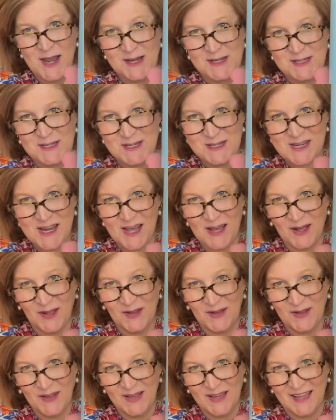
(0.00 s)

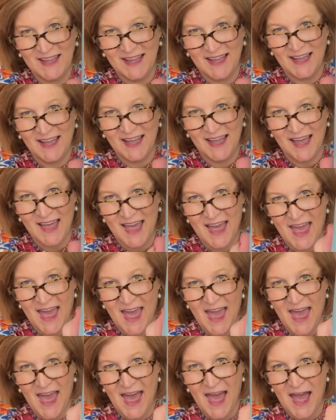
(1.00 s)
chill.
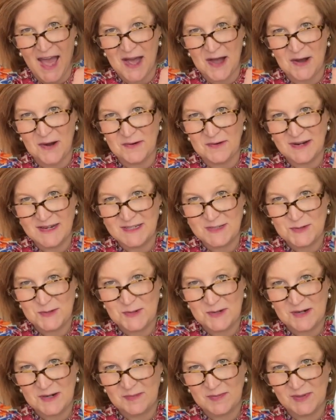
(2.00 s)
How
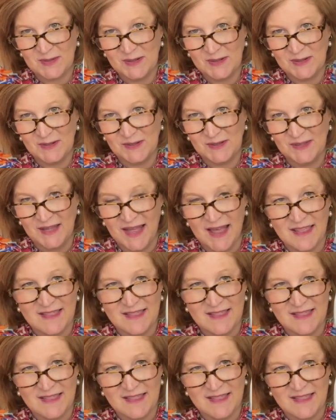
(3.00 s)
adorable.